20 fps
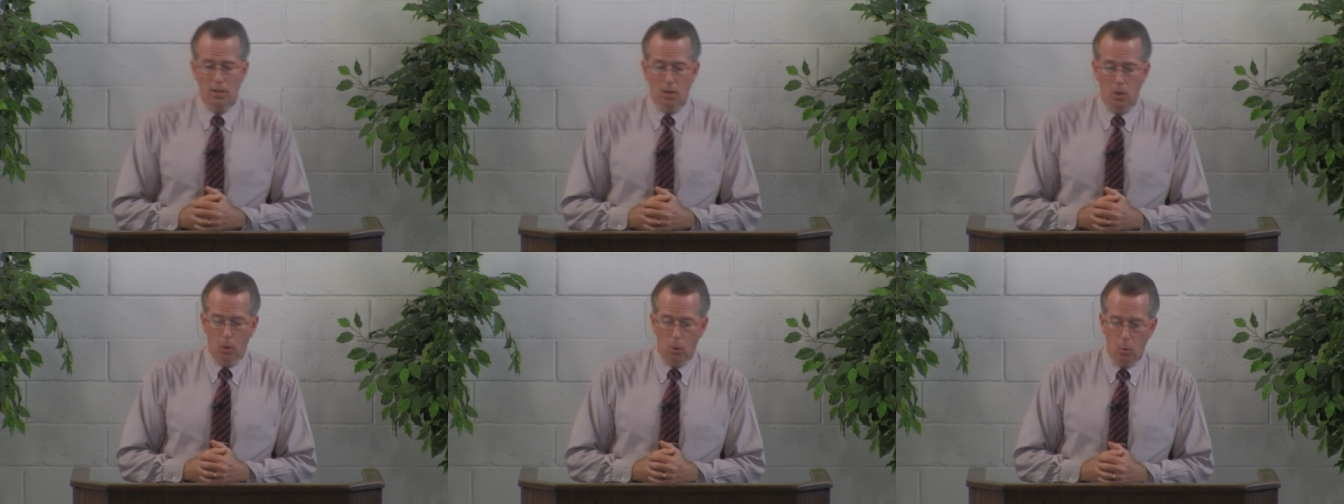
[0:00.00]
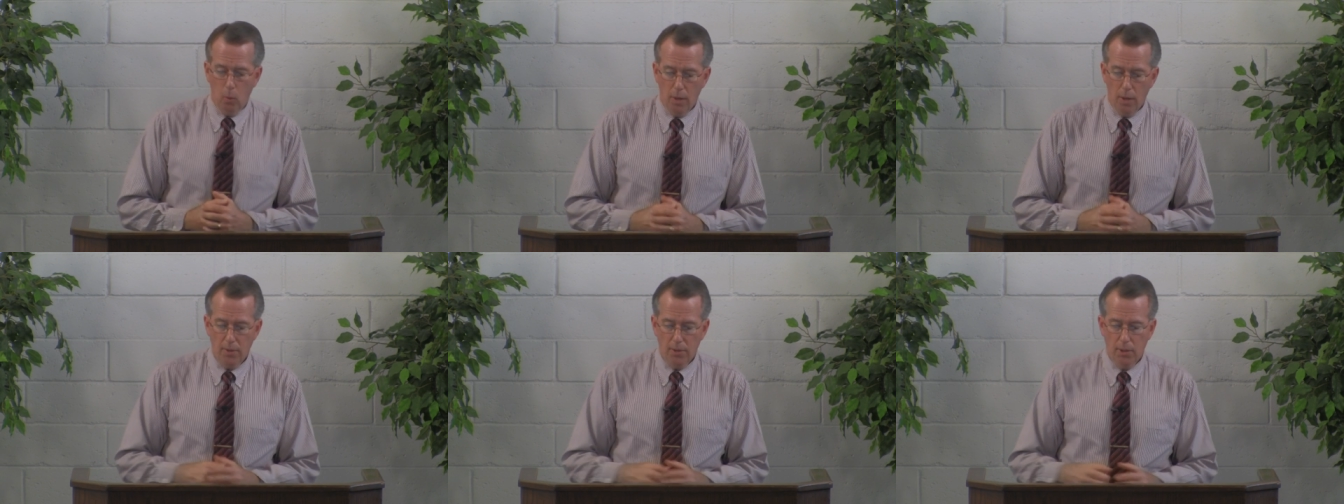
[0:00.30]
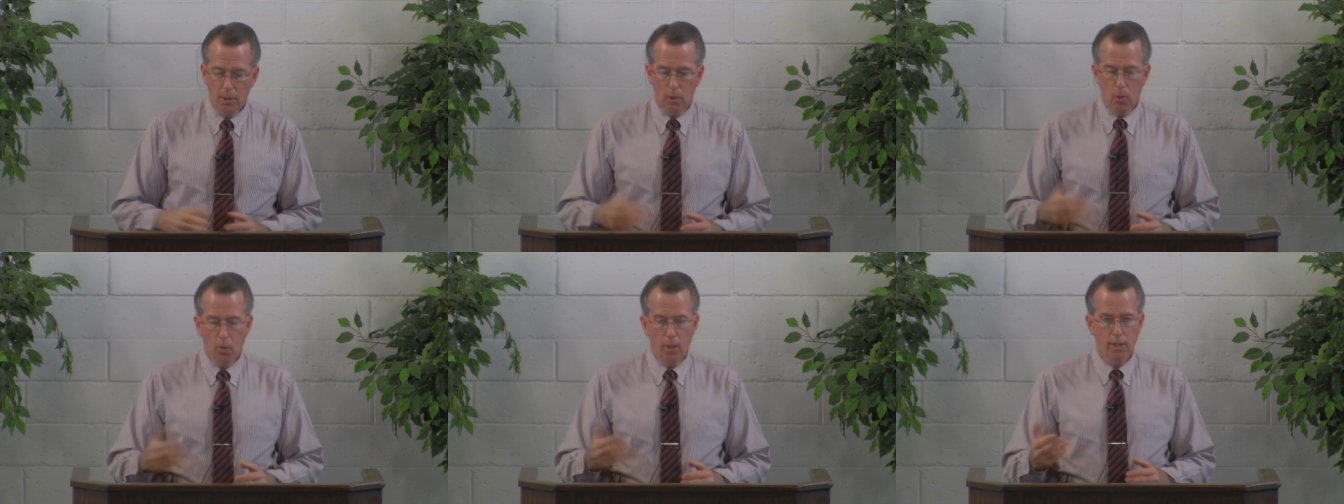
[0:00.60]
or whether
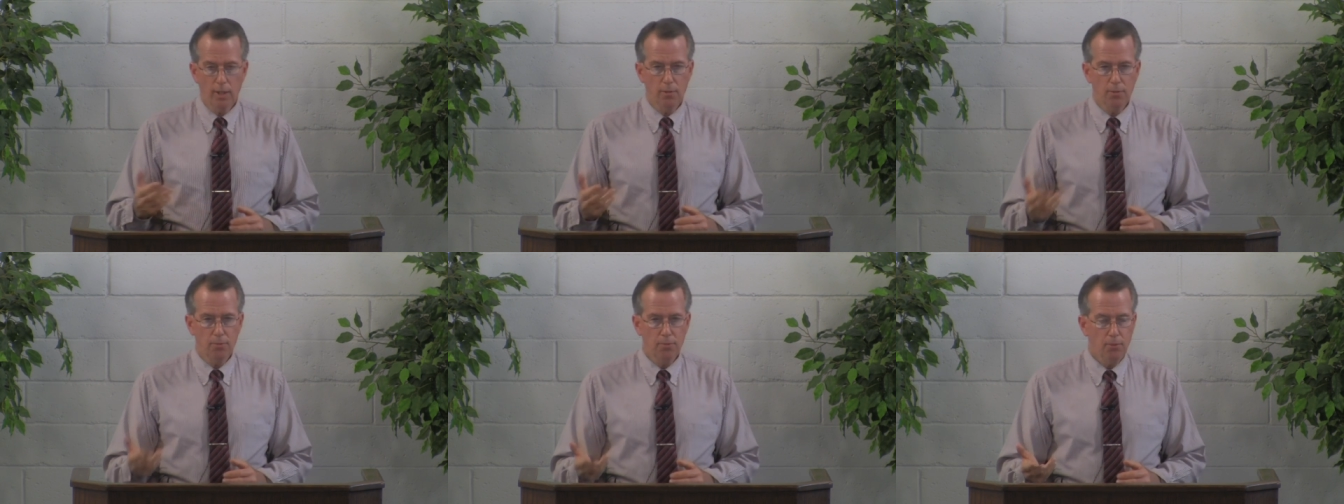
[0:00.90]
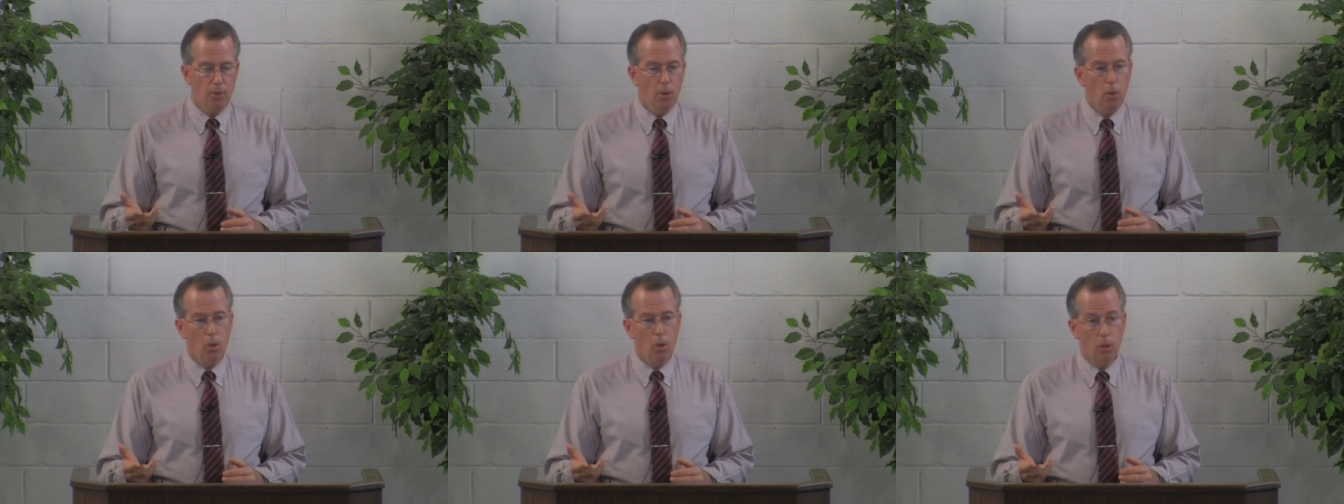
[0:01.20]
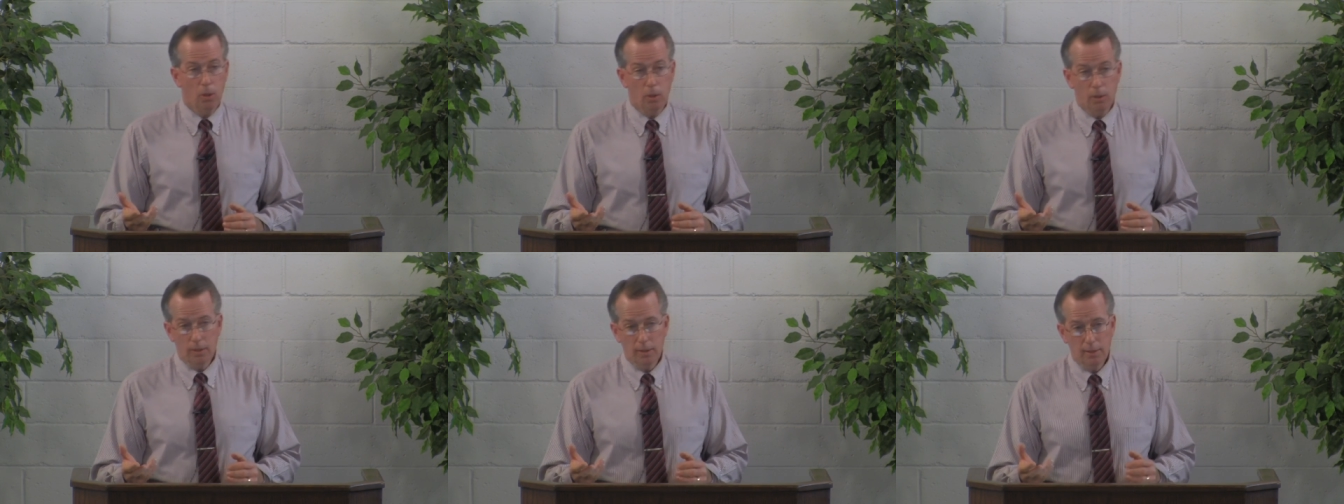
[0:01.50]
you're going to
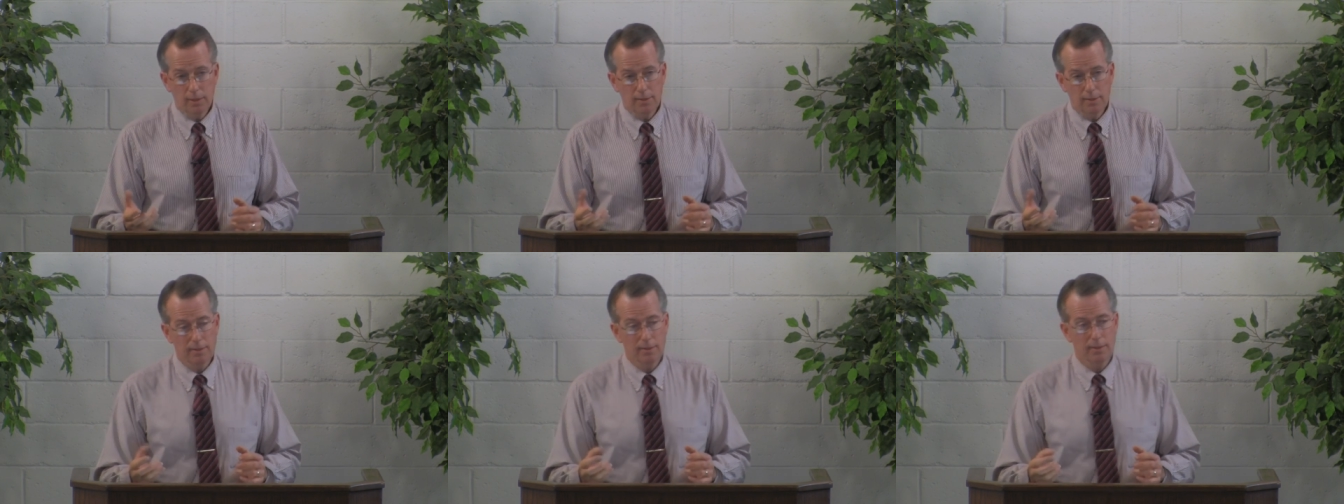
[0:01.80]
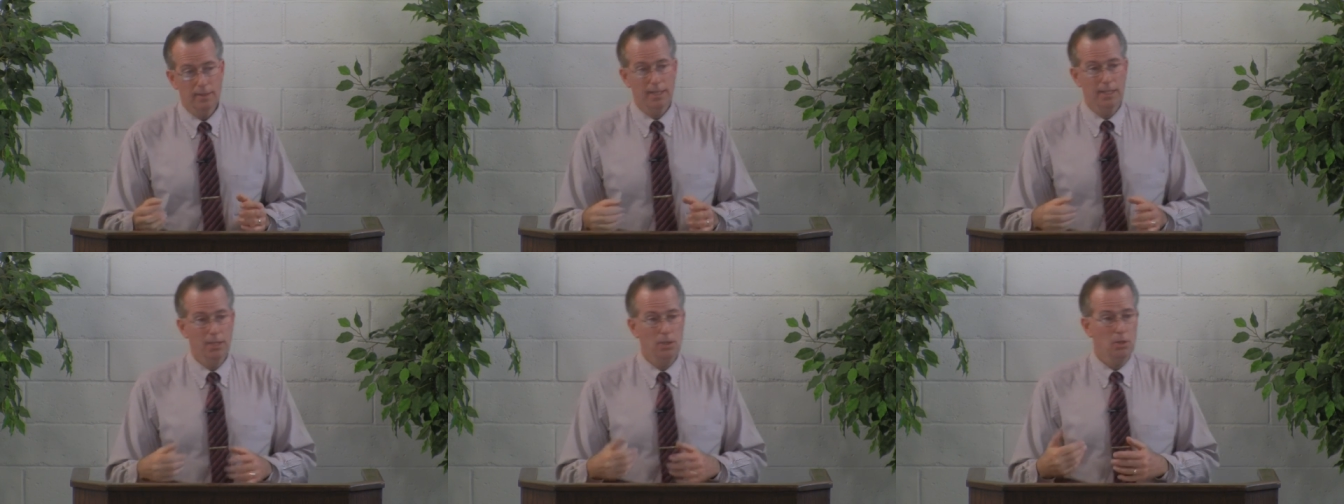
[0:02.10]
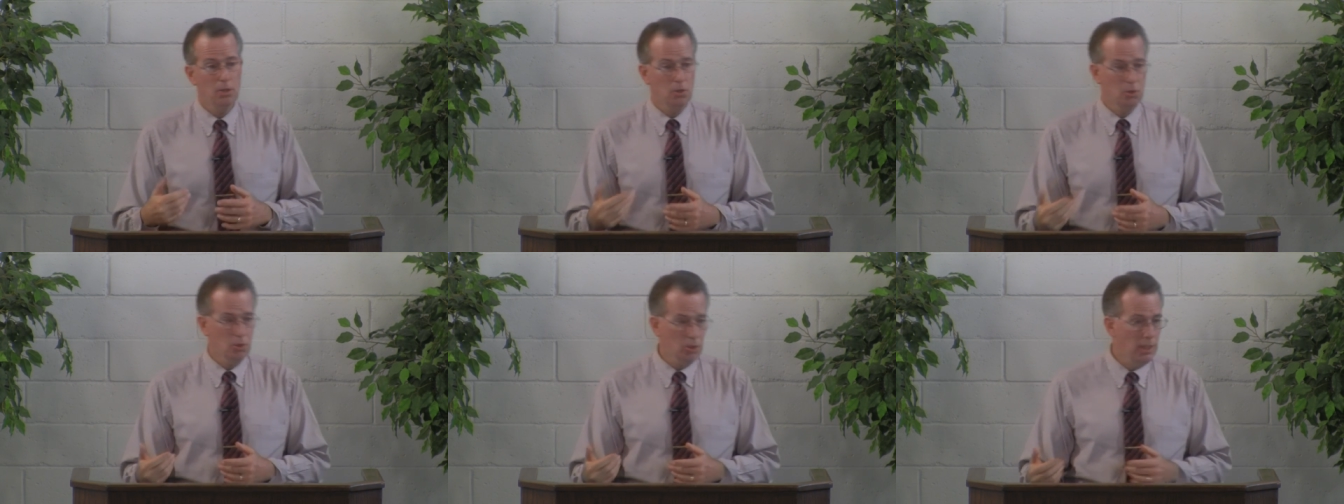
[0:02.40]
fall
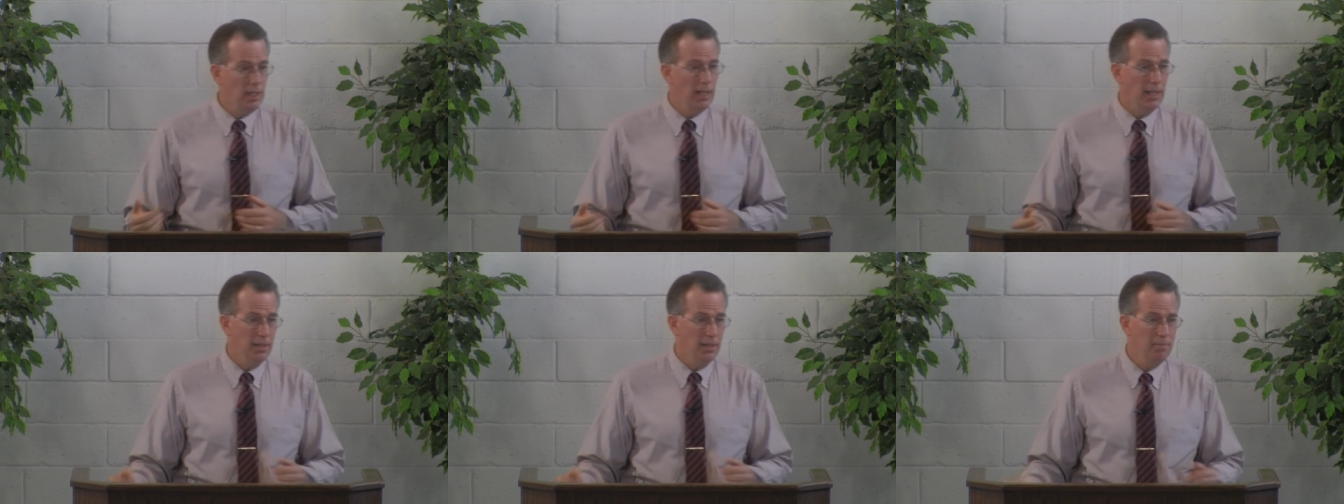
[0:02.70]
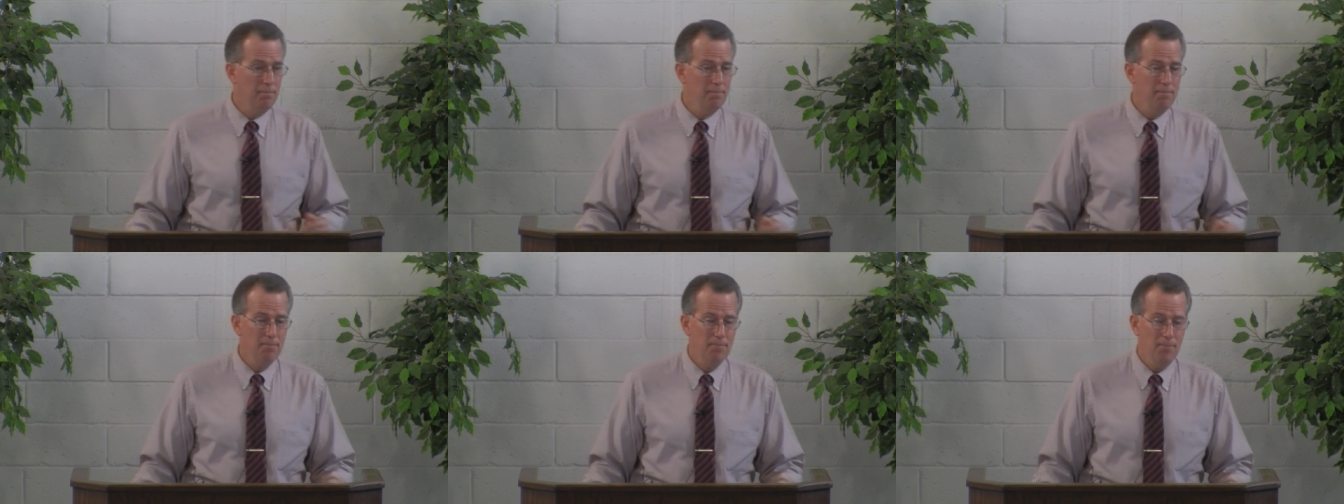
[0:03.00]
into sin.